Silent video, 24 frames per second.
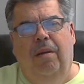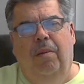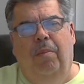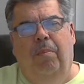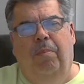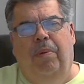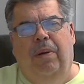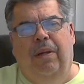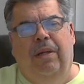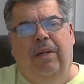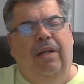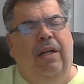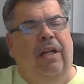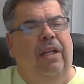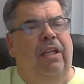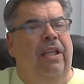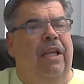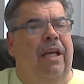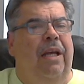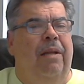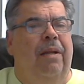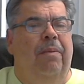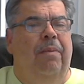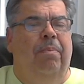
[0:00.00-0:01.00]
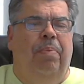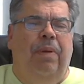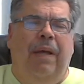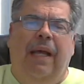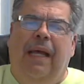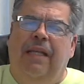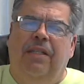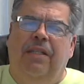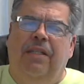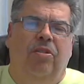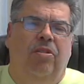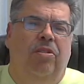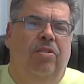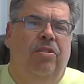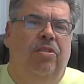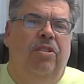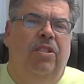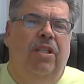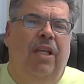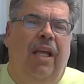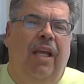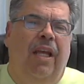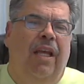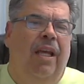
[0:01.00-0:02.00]
But yet, pastors
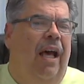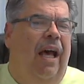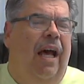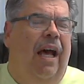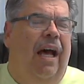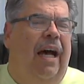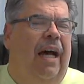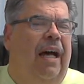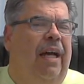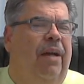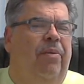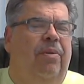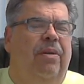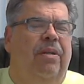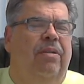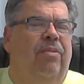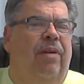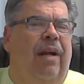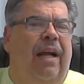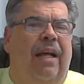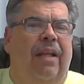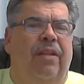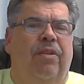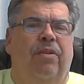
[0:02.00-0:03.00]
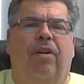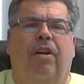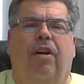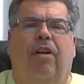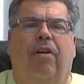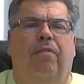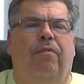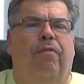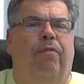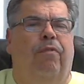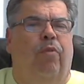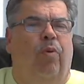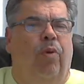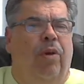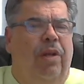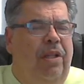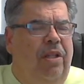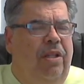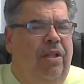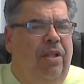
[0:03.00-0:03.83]
say, I would rather avoid the